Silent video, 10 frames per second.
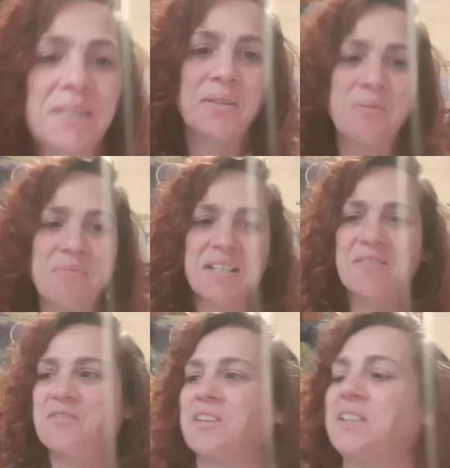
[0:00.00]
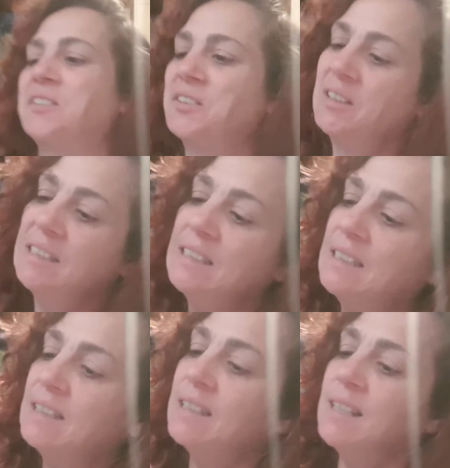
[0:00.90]
zombie. Fuck no.
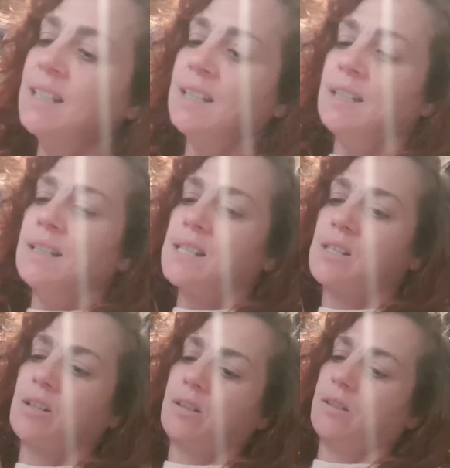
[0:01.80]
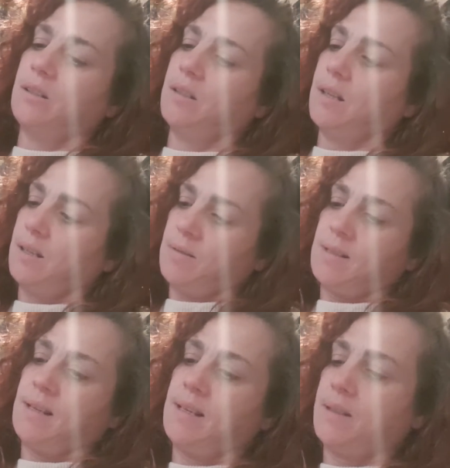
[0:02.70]
So I was
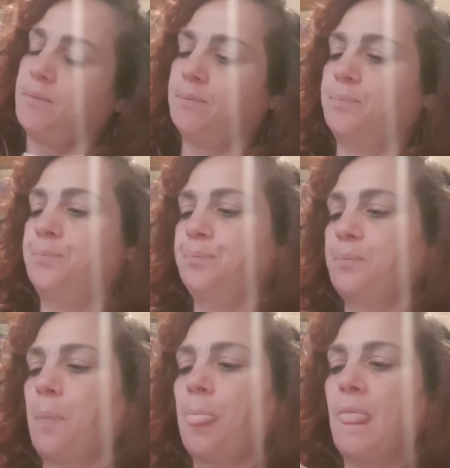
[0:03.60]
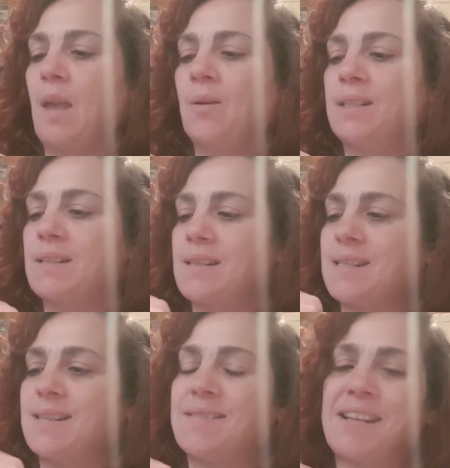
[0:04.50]
like, went to this
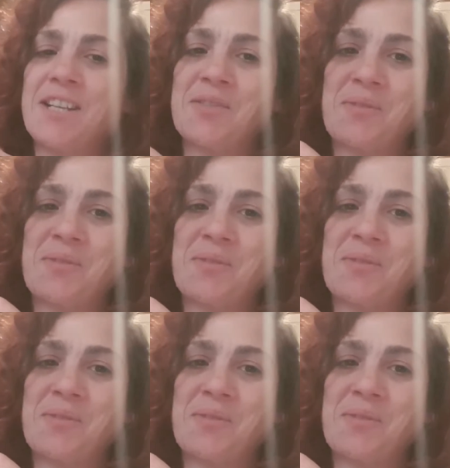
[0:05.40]
natural